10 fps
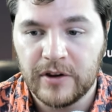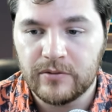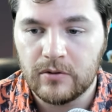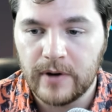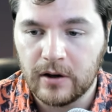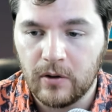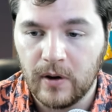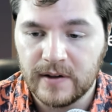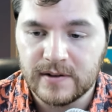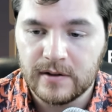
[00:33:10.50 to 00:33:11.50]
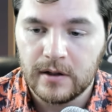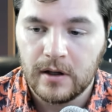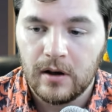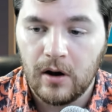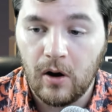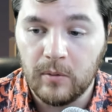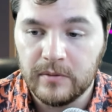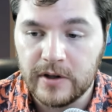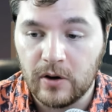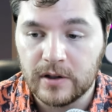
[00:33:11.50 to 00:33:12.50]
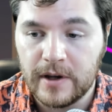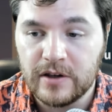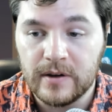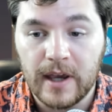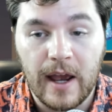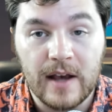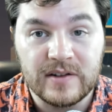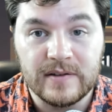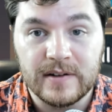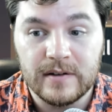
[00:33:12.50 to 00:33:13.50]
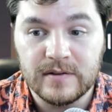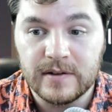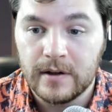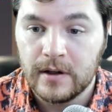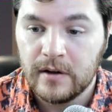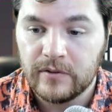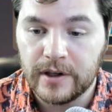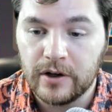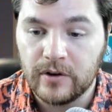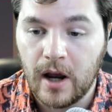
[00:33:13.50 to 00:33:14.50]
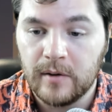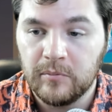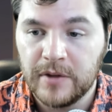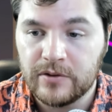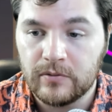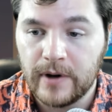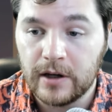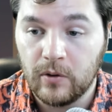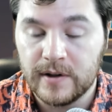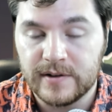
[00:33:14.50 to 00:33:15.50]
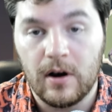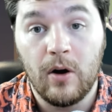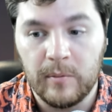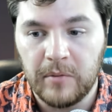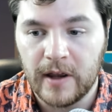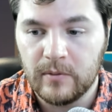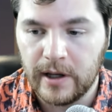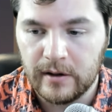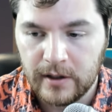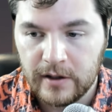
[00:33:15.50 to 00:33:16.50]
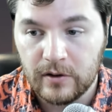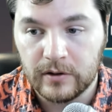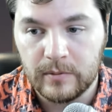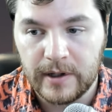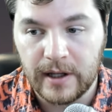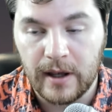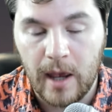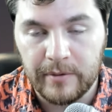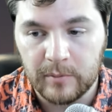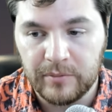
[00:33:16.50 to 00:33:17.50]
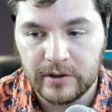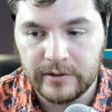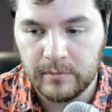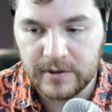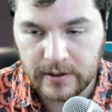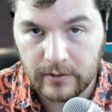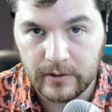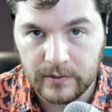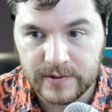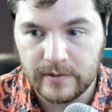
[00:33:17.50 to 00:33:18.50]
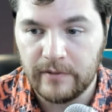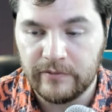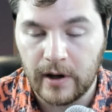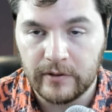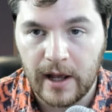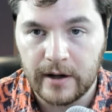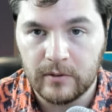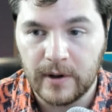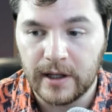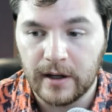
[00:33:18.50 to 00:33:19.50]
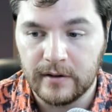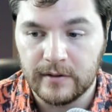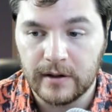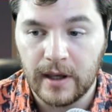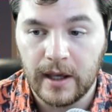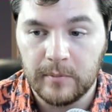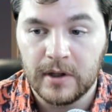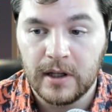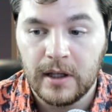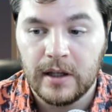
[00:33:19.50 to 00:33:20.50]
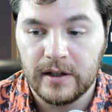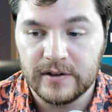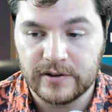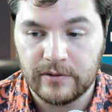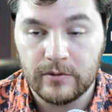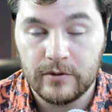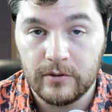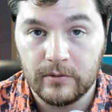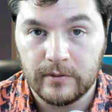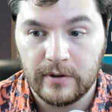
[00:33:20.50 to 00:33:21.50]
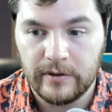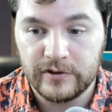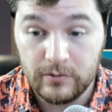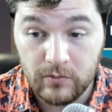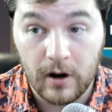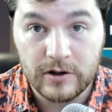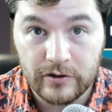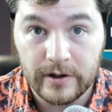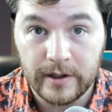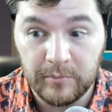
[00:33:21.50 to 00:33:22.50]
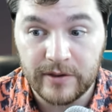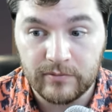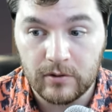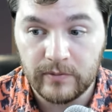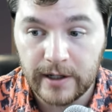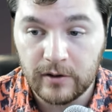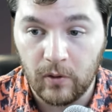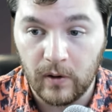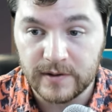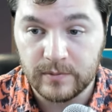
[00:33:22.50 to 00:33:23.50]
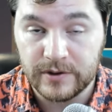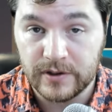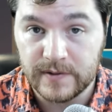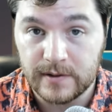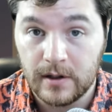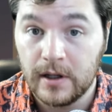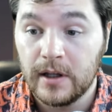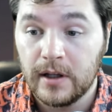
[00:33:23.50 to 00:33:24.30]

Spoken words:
Mithril raid coins. Oh, the only way you can get essences for gear 9, Mithril raid coins. Oh, and by the way, the only way to get epic ability materials, they finally added a way to get into the game, is through 200 Mithril raid coins, which is